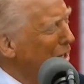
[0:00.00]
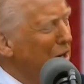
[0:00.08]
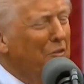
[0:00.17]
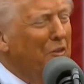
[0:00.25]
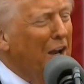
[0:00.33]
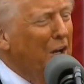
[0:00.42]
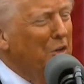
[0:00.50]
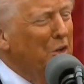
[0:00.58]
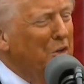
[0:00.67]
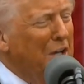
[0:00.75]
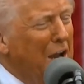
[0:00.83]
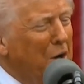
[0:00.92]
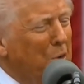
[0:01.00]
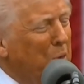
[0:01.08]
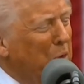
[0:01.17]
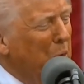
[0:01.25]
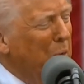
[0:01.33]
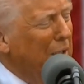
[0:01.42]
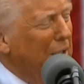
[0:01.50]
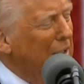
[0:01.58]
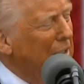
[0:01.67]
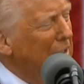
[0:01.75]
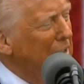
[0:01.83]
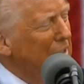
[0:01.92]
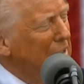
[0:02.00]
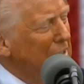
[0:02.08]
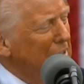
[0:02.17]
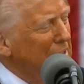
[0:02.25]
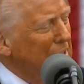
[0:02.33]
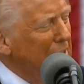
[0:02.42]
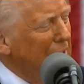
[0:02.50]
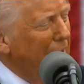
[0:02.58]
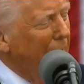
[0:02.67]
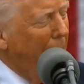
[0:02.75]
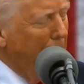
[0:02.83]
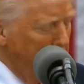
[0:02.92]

going to follow you down with the wind. I